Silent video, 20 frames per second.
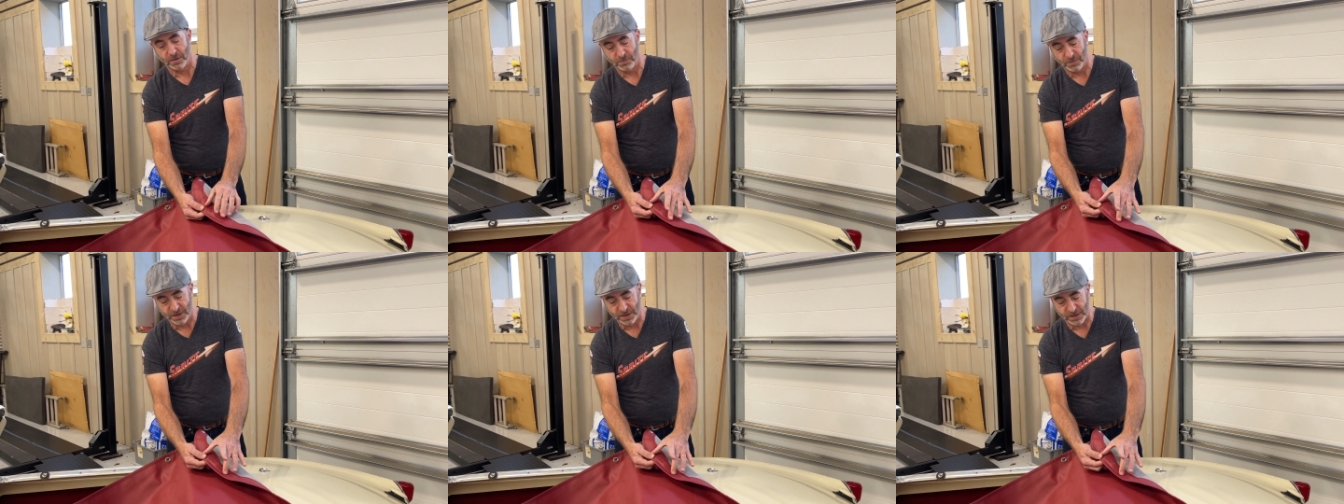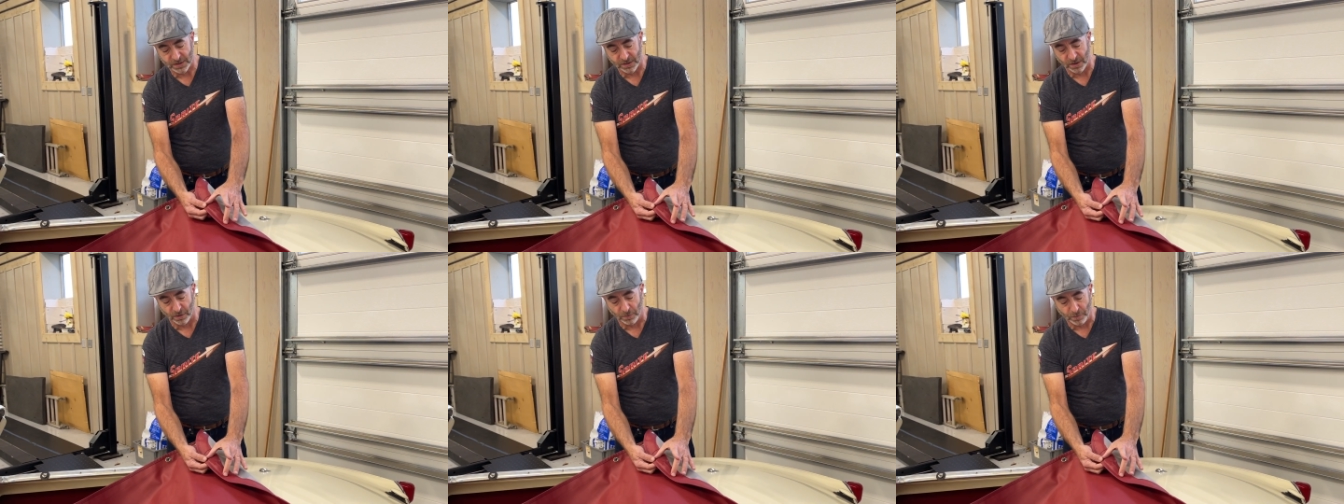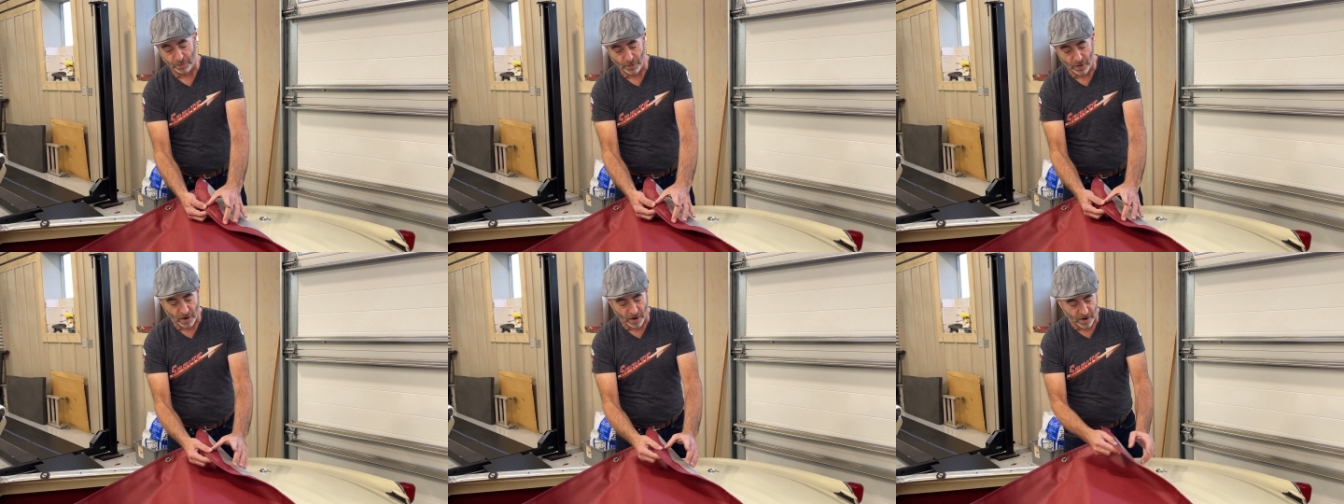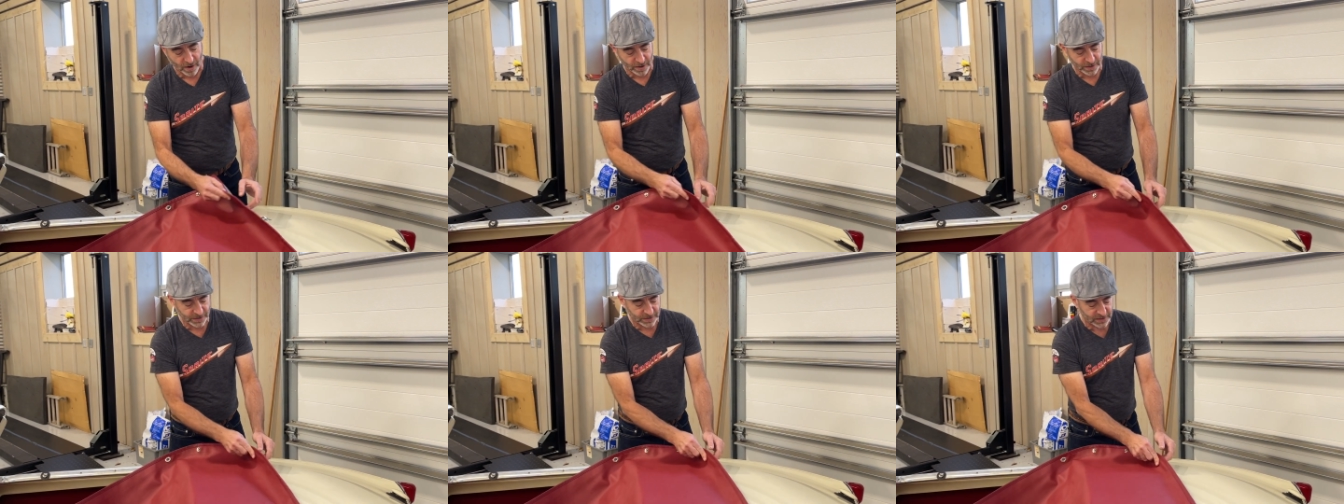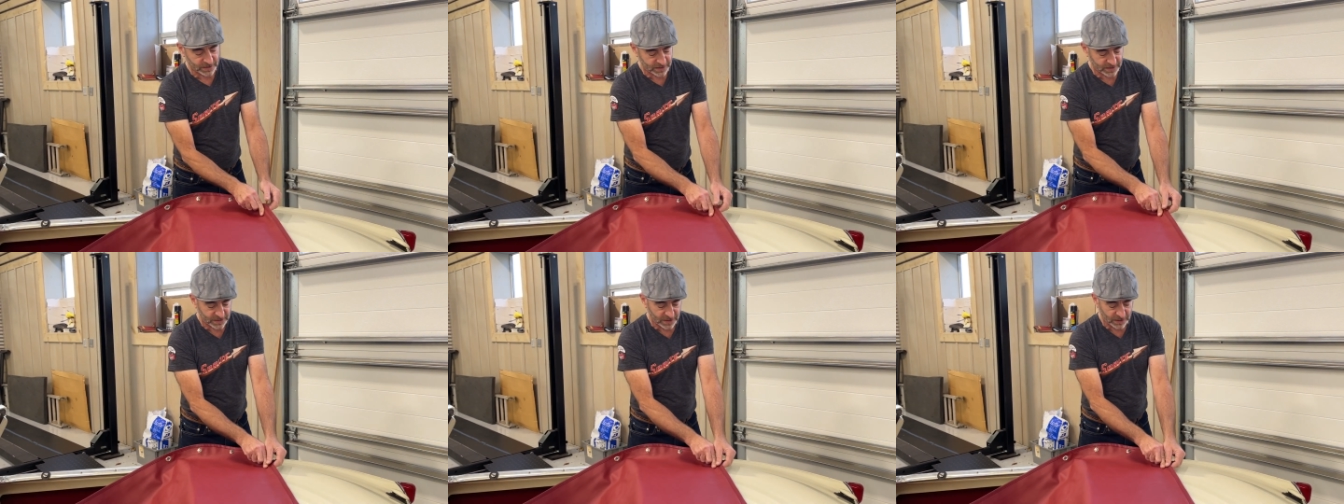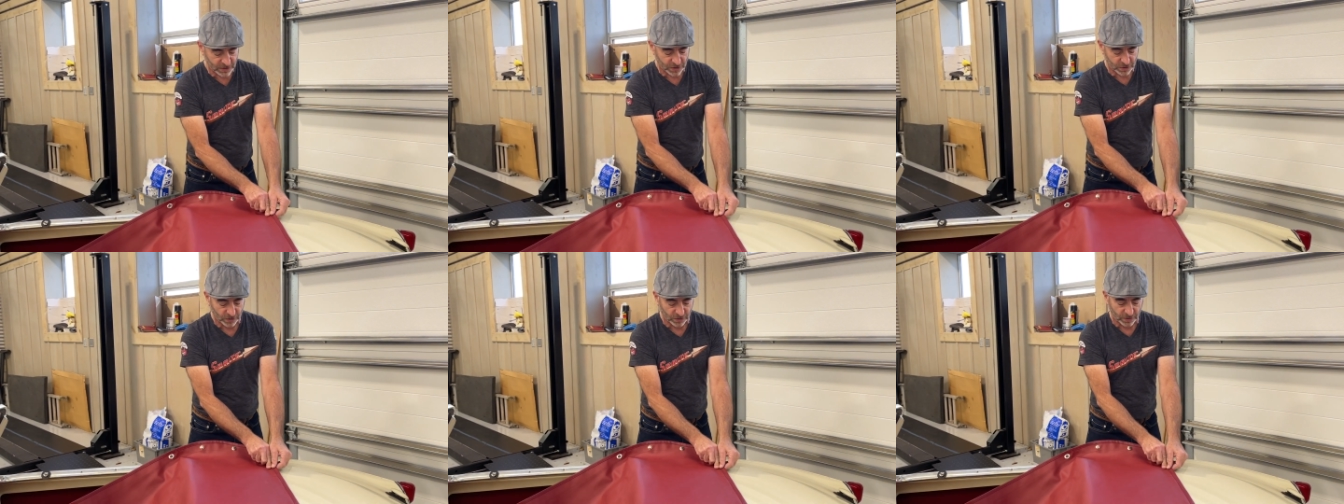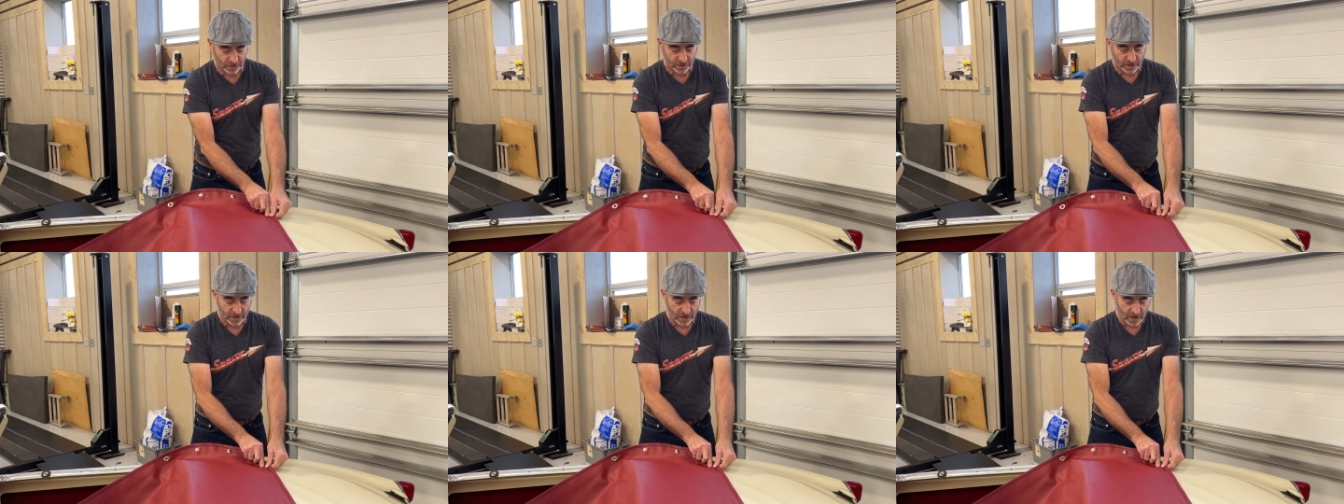This little bar is
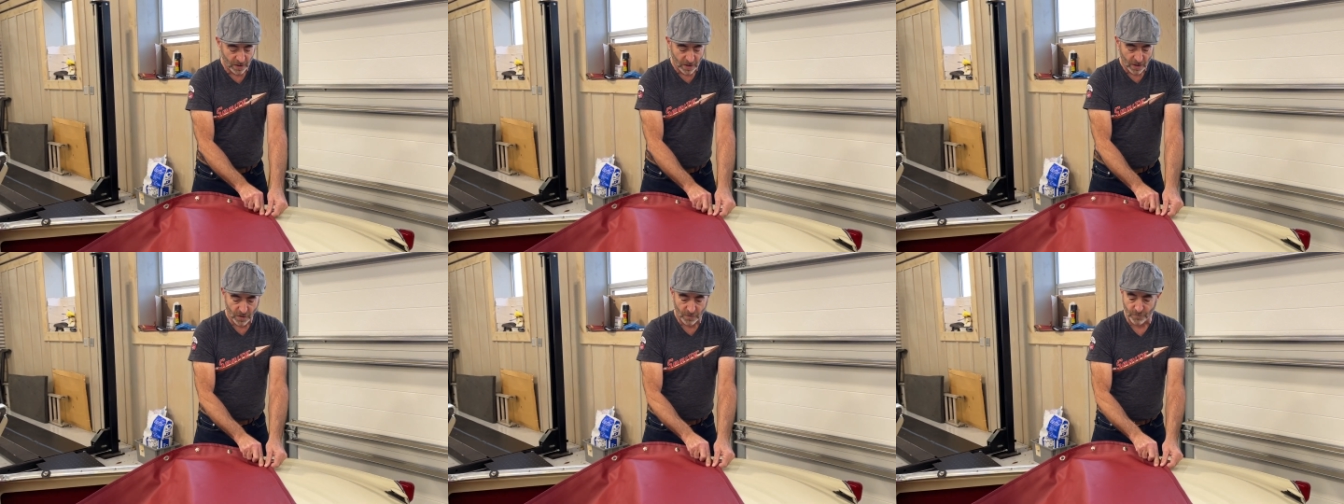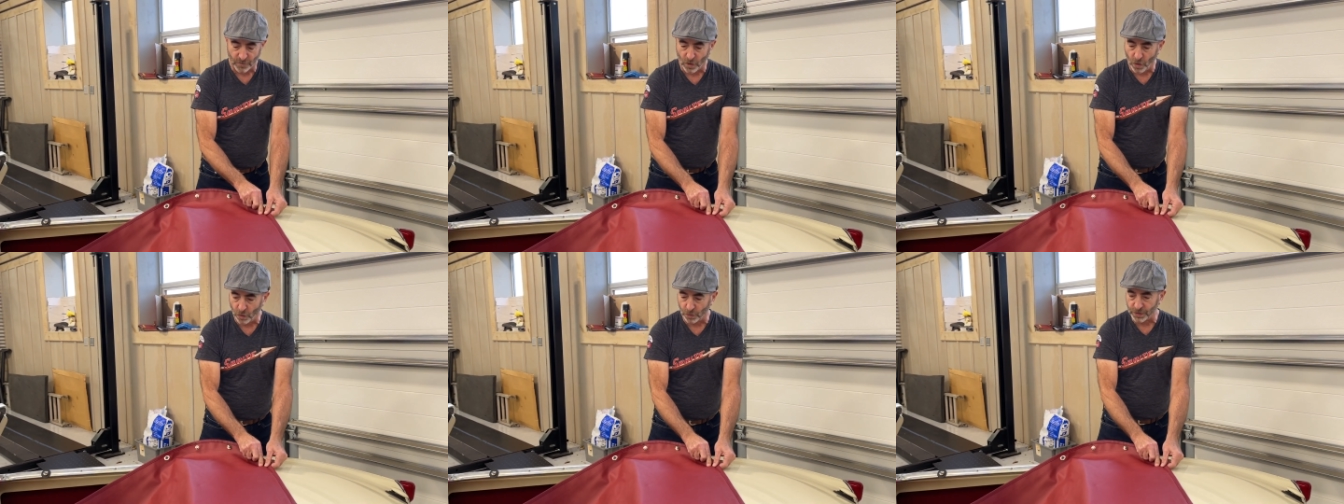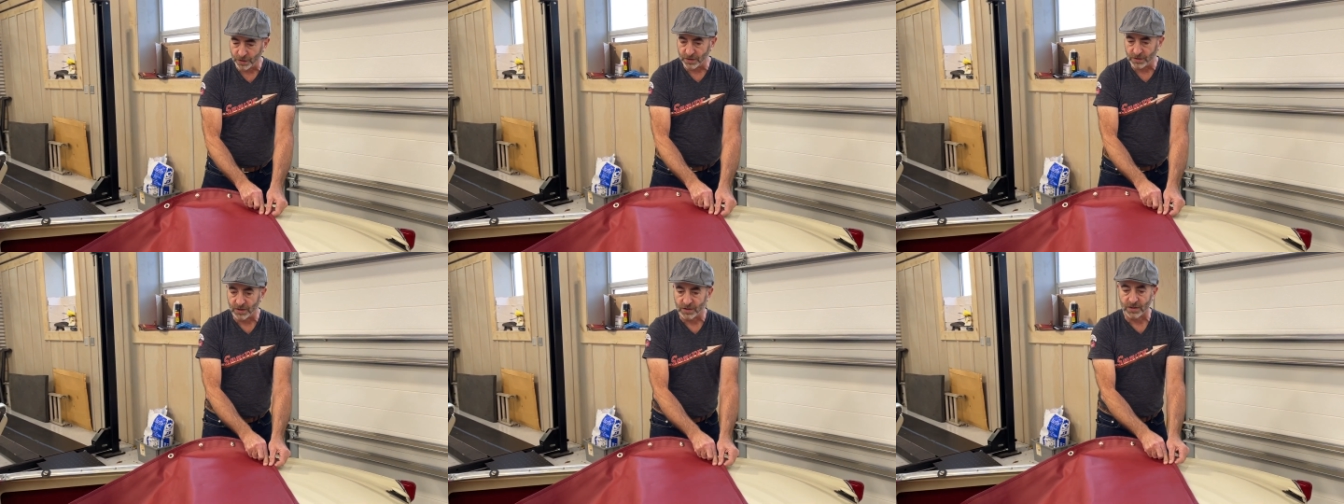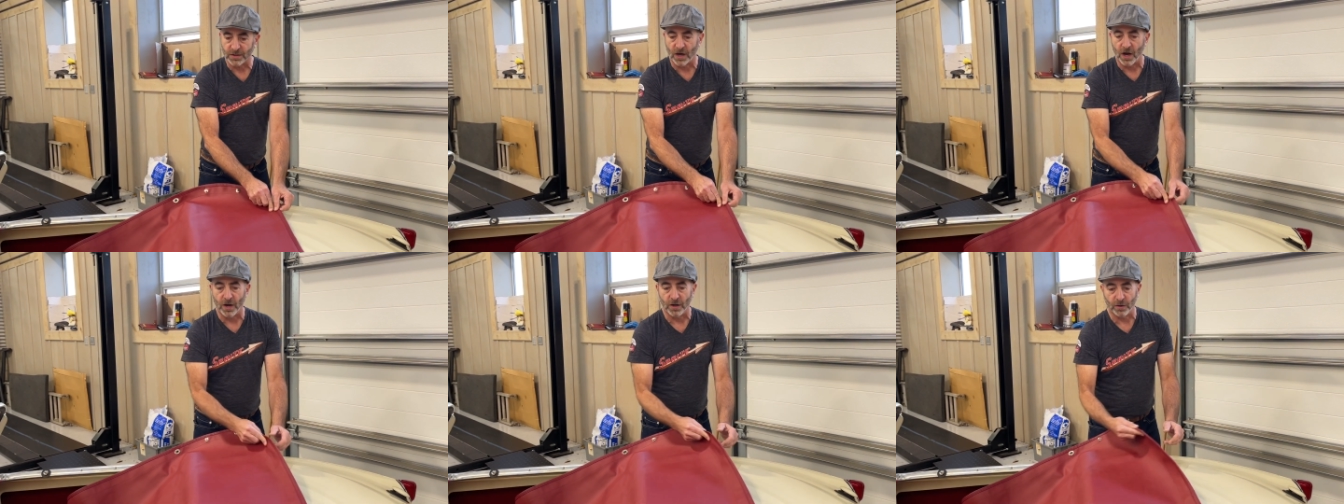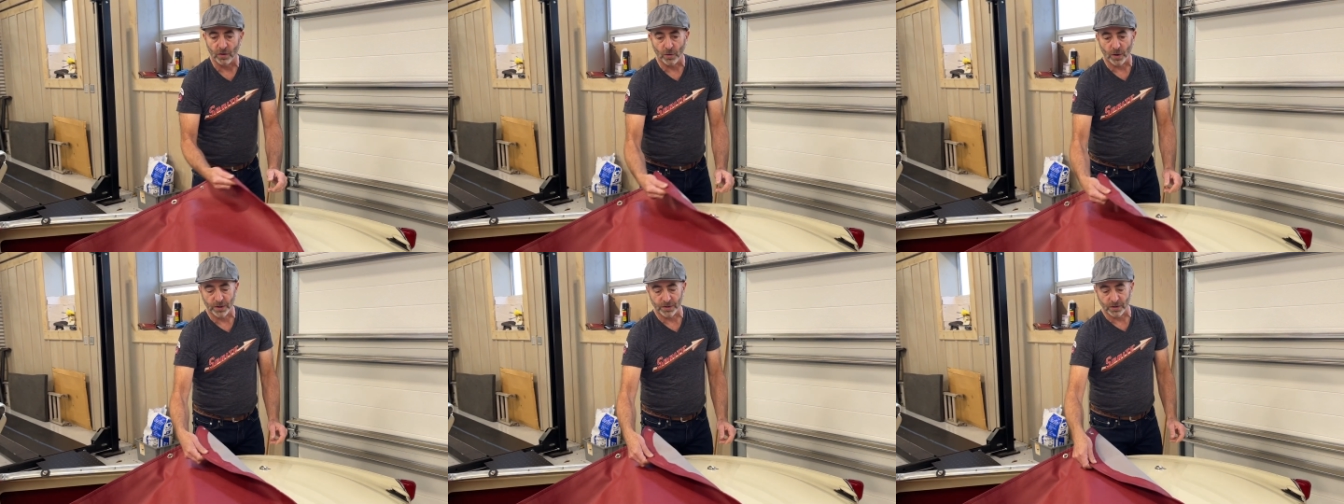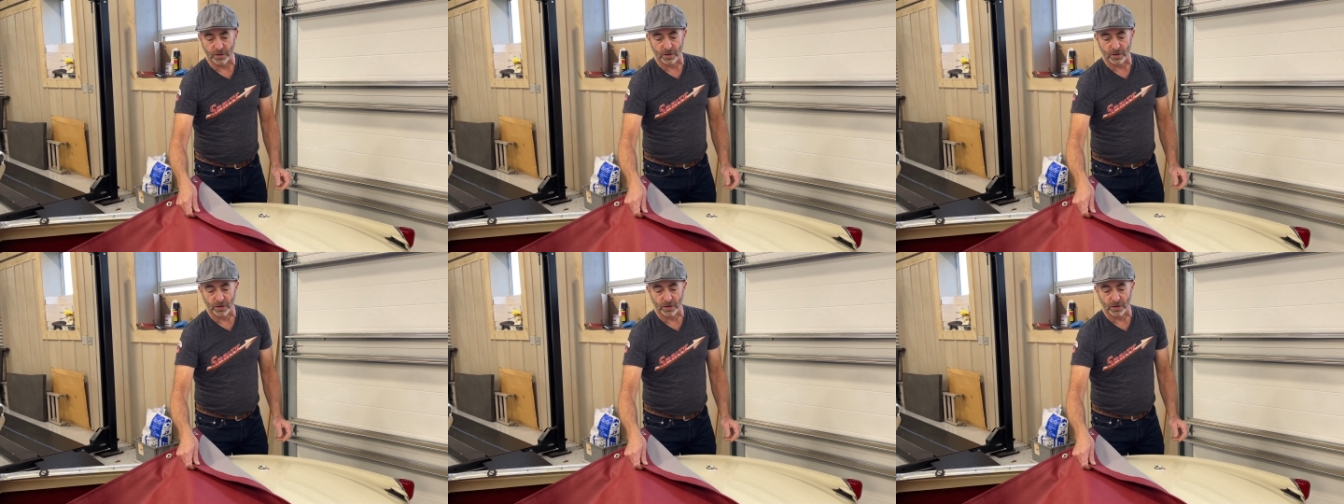essential for holding the tonneau on the